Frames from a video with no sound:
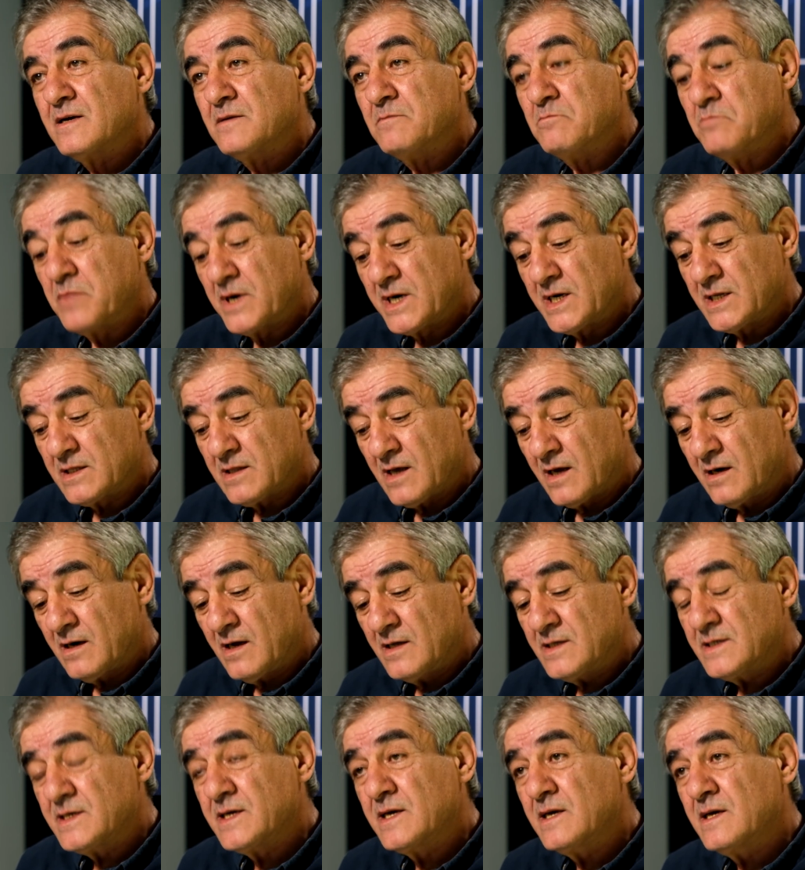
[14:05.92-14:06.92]
The
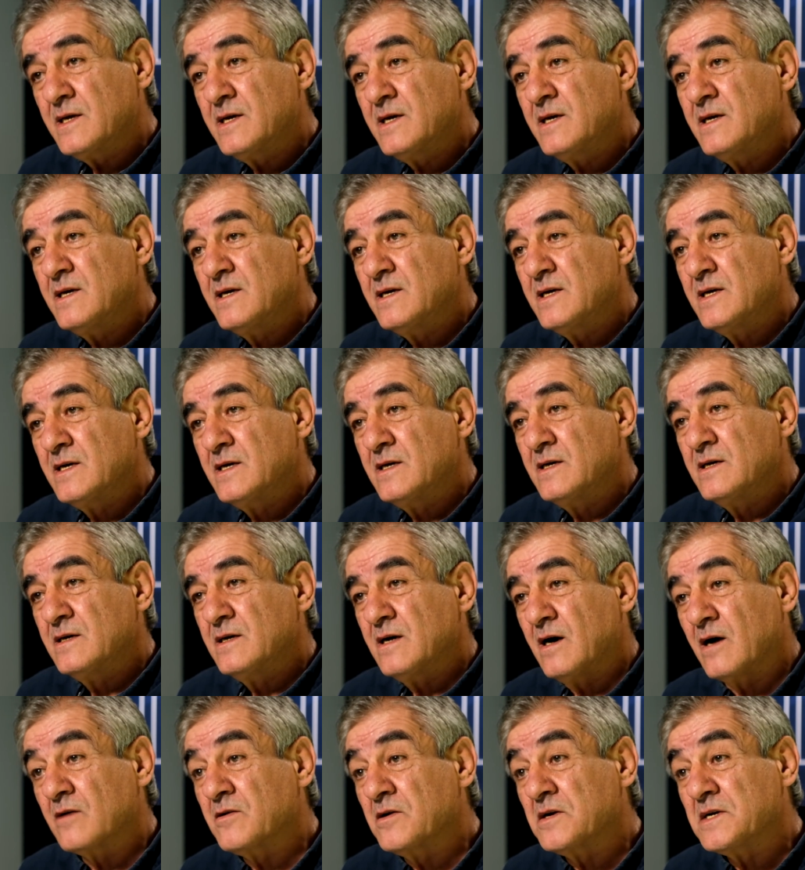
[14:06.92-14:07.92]
British
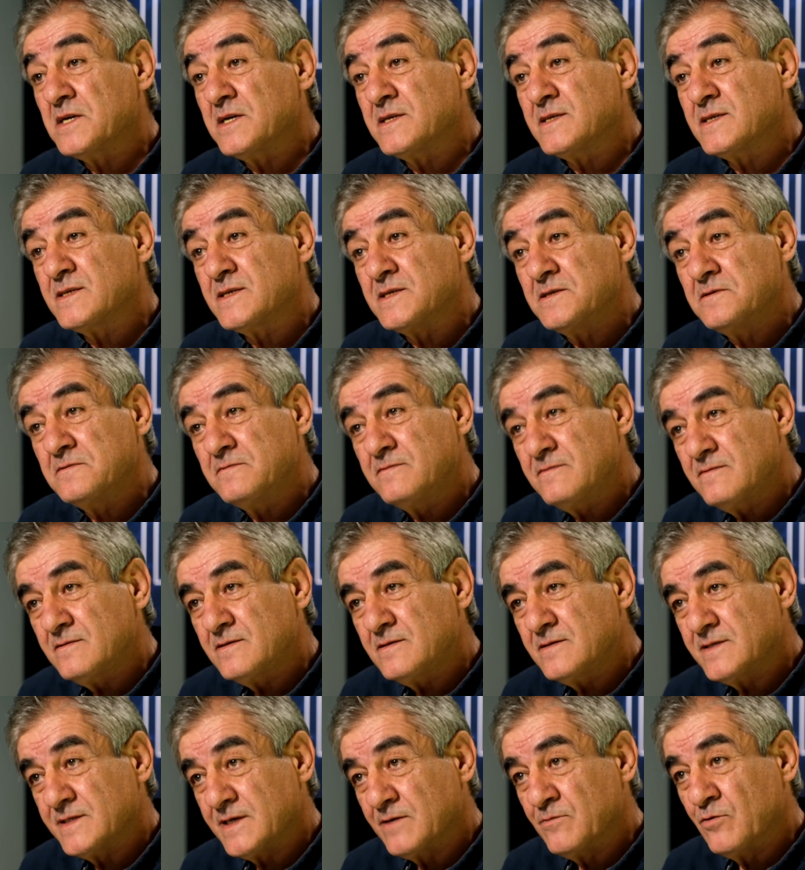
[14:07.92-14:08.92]
aggressively enter the
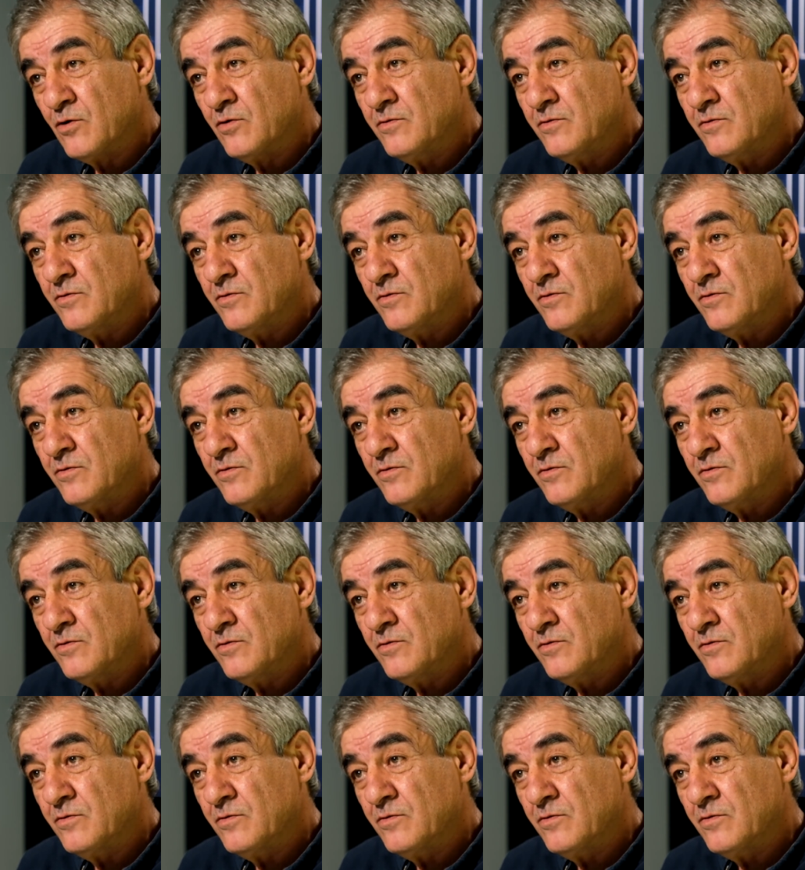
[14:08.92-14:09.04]
country and